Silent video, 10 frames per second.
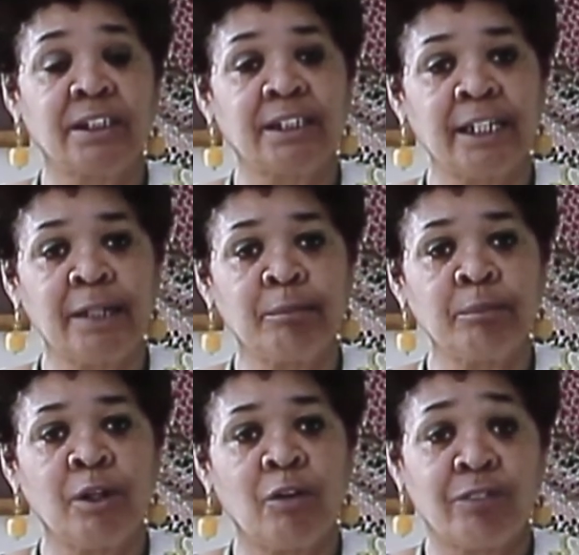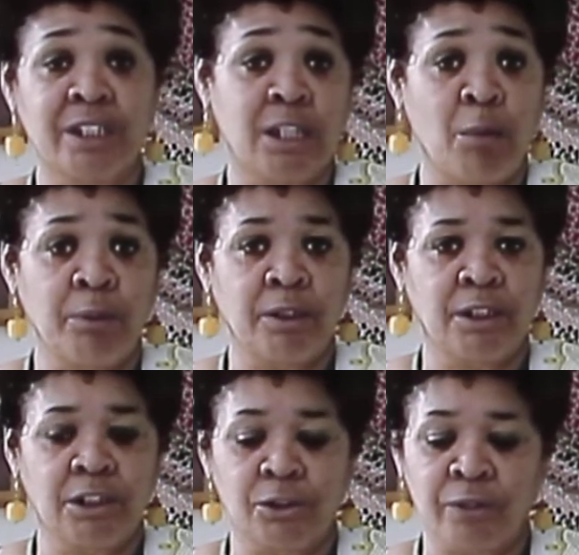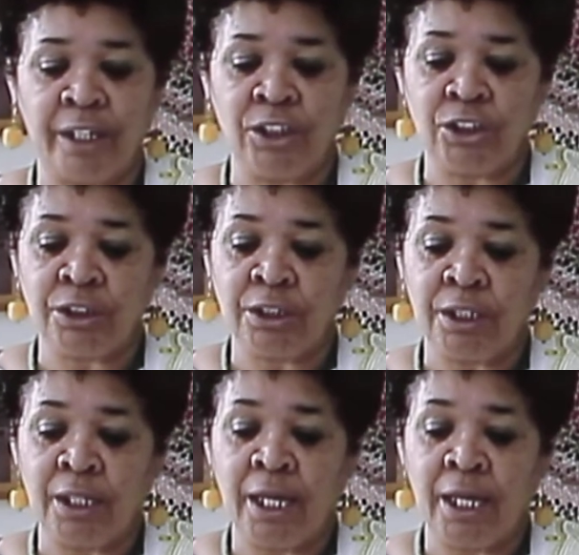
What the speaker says: them for some consideration,